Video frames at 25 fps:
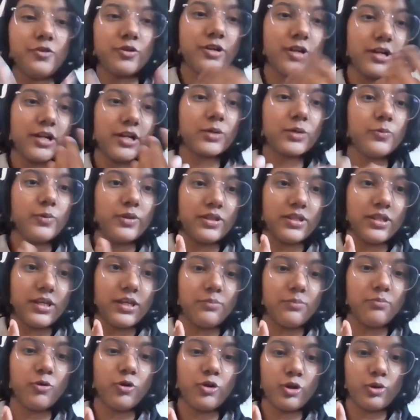have to connect
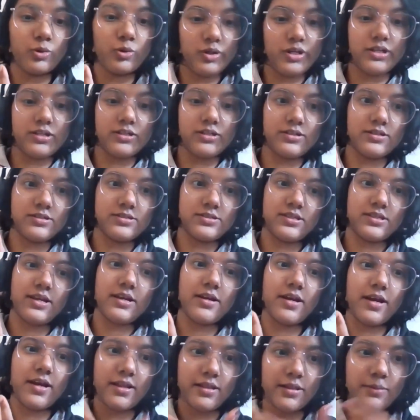with the module
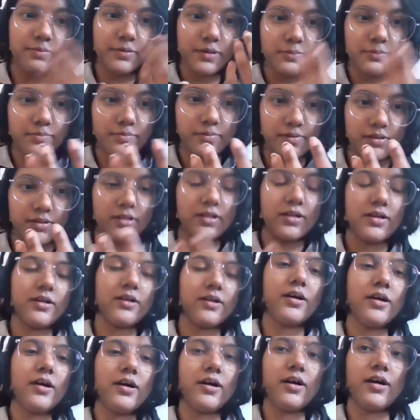leaders and the
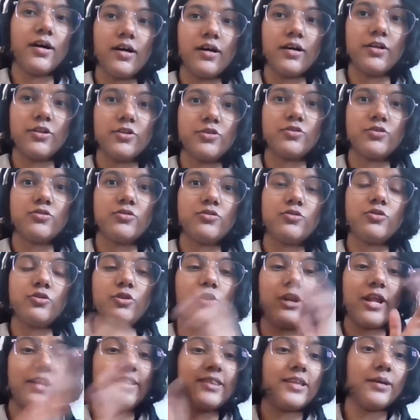people,
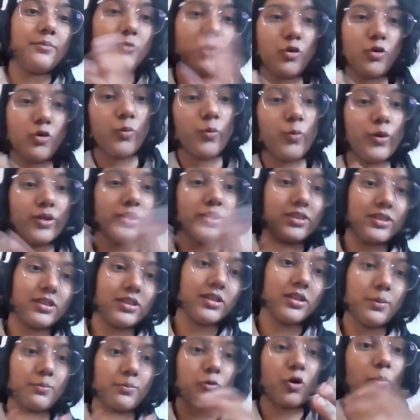you know, let them know
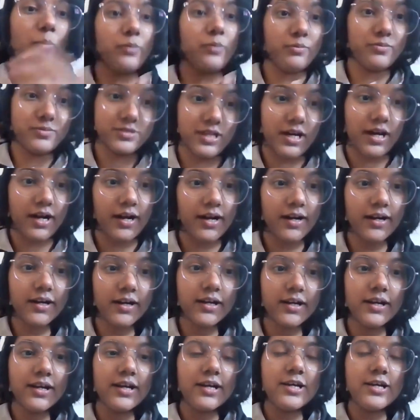what the problems
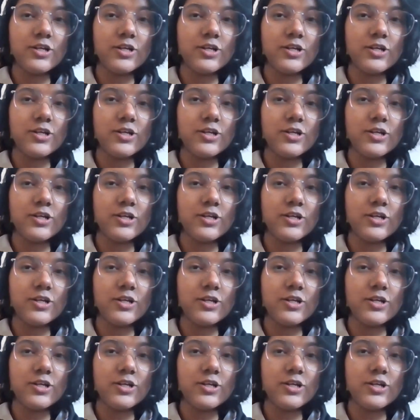are.